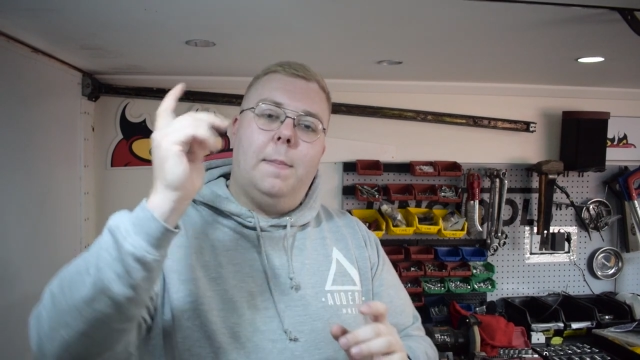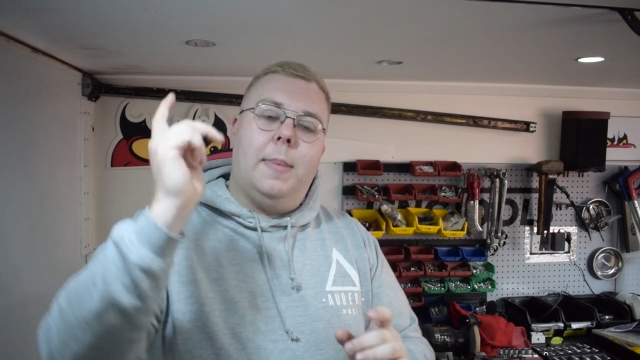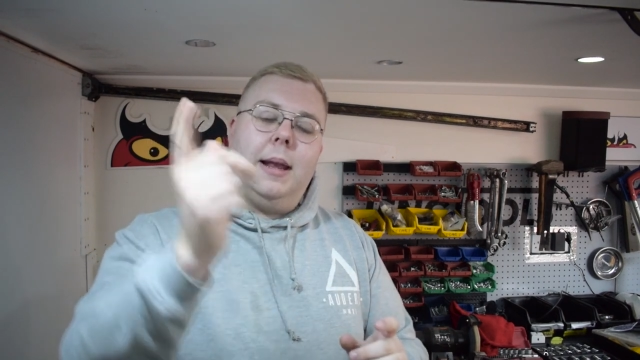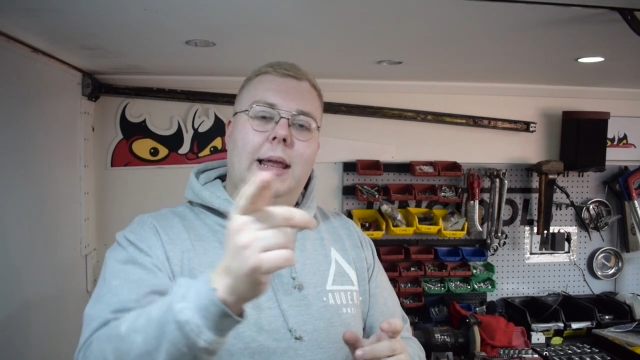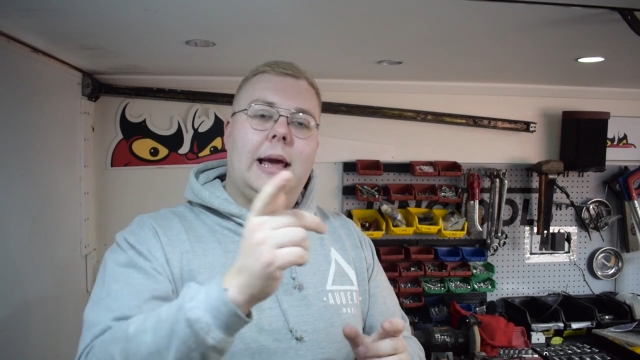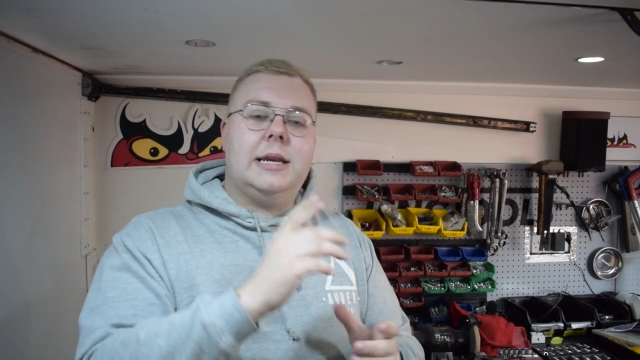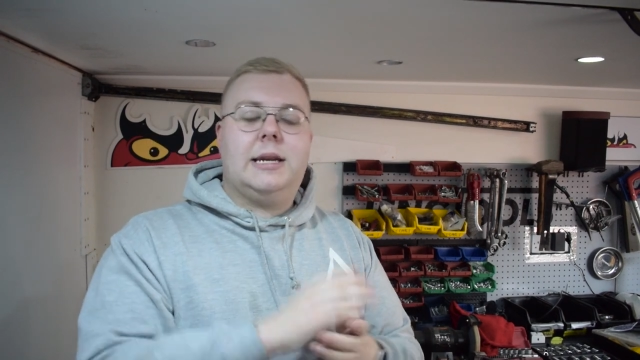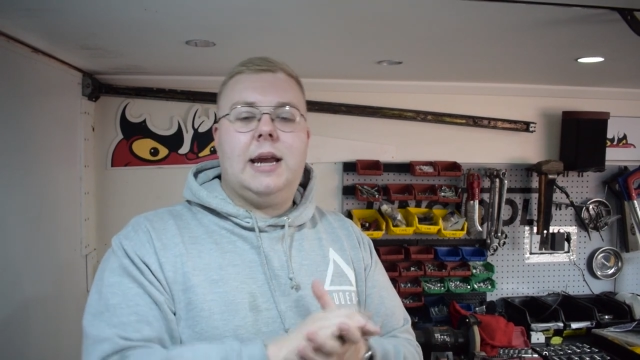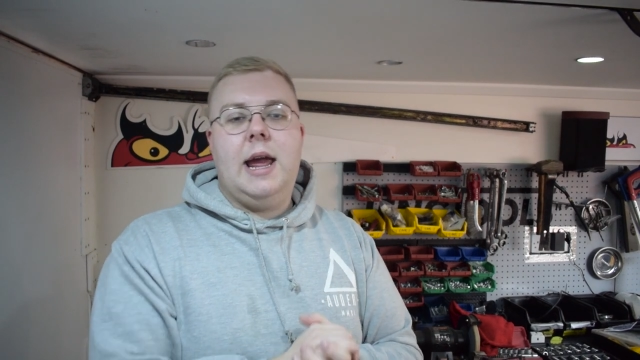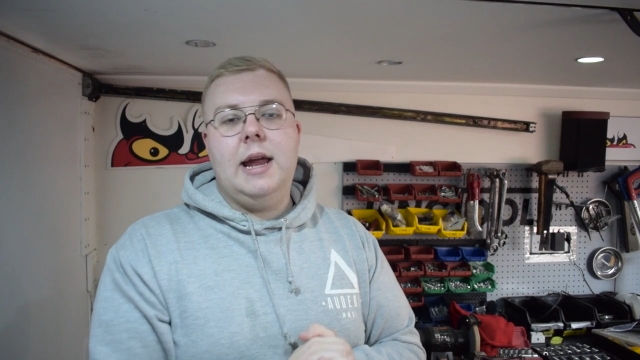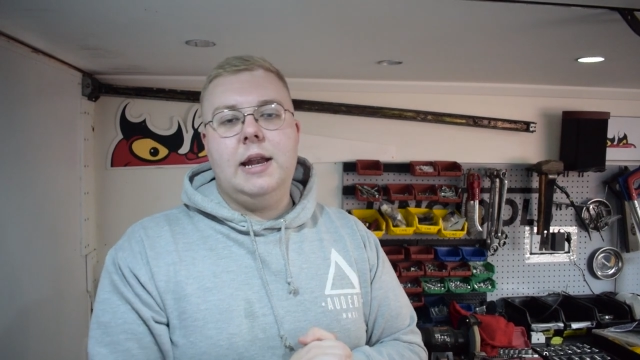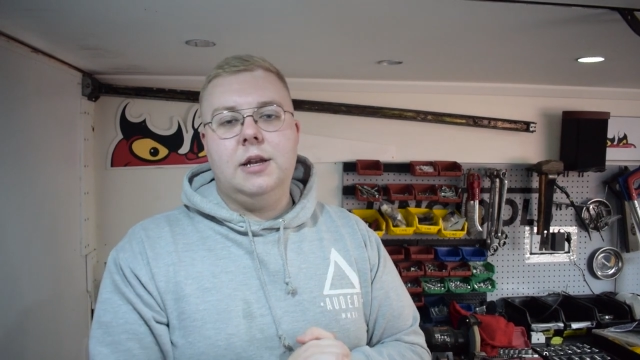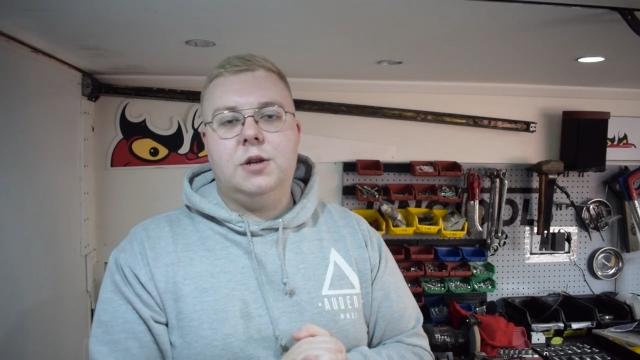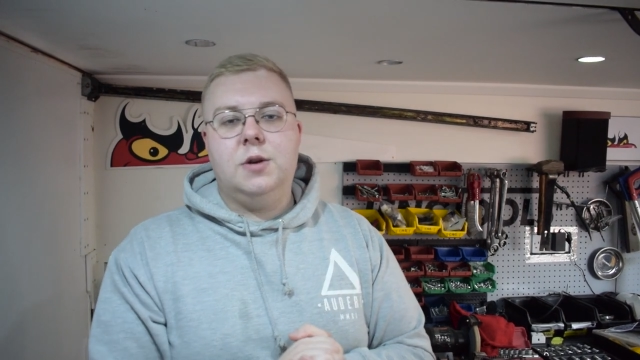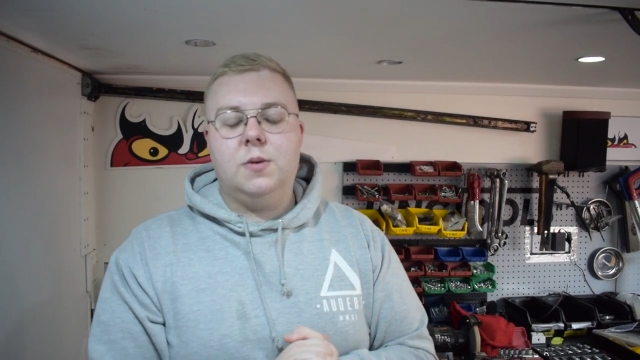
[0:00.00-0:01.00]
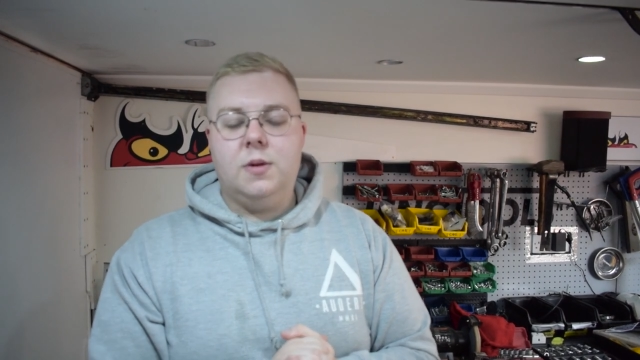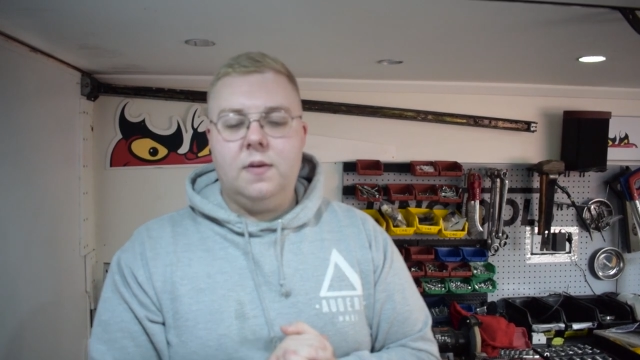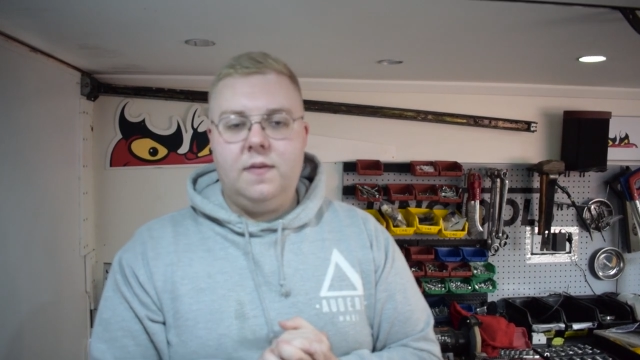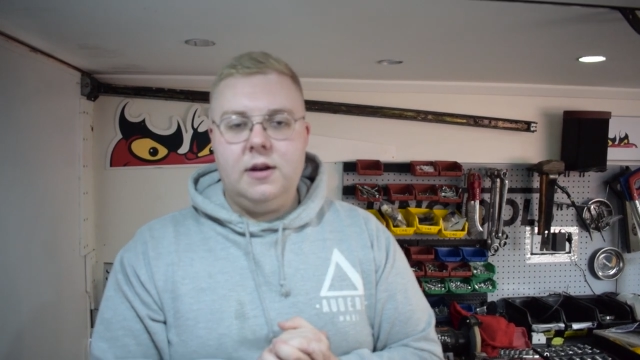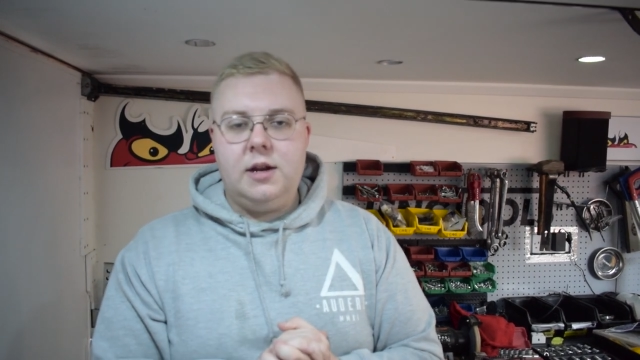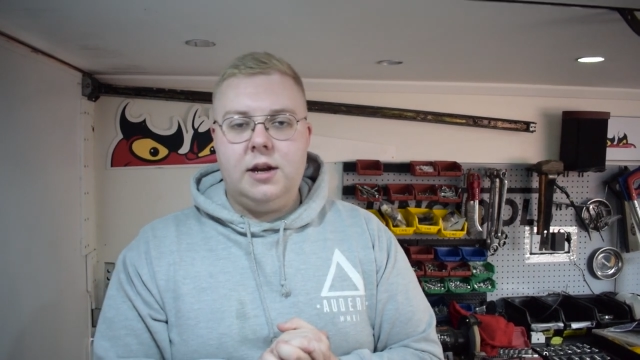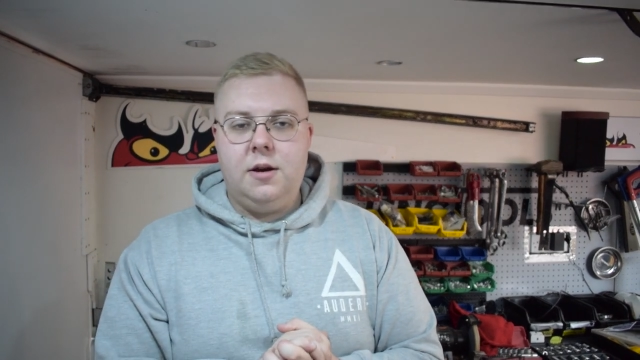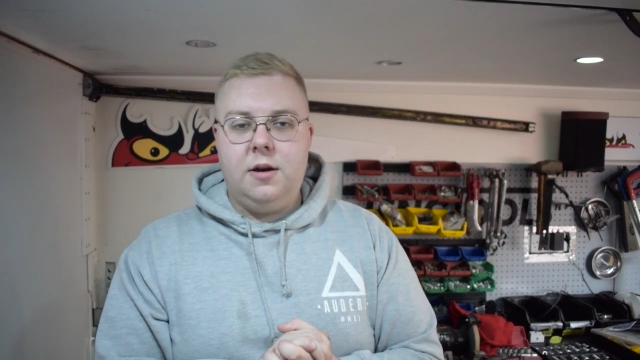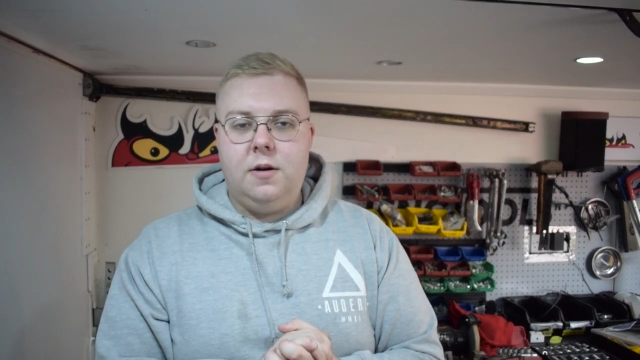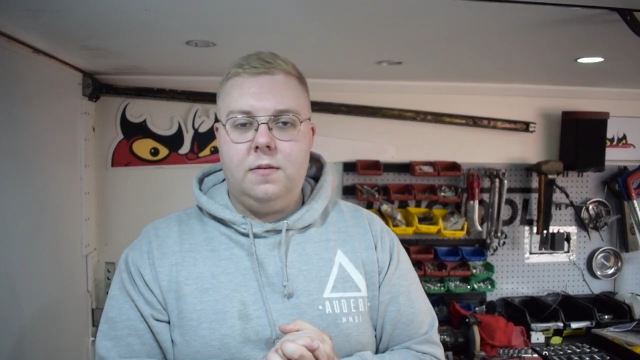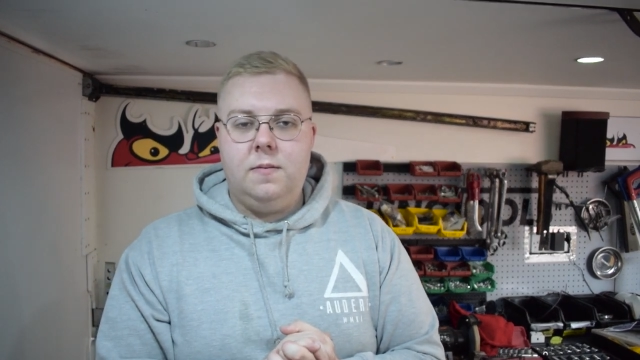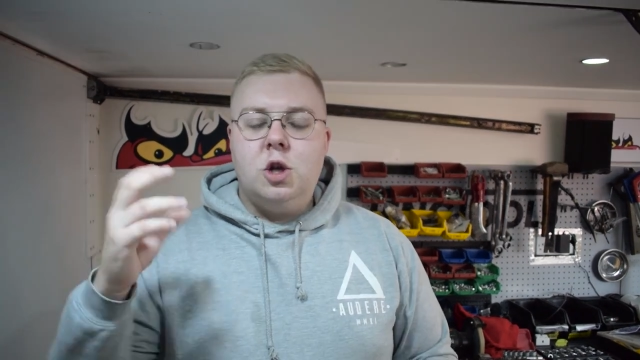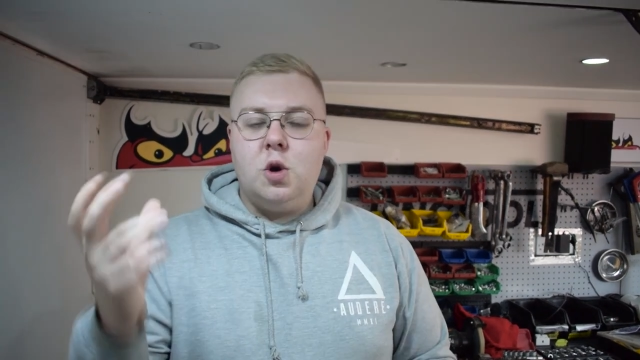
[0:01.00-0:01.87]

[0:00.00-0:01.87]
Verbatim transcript: But let's get into the video.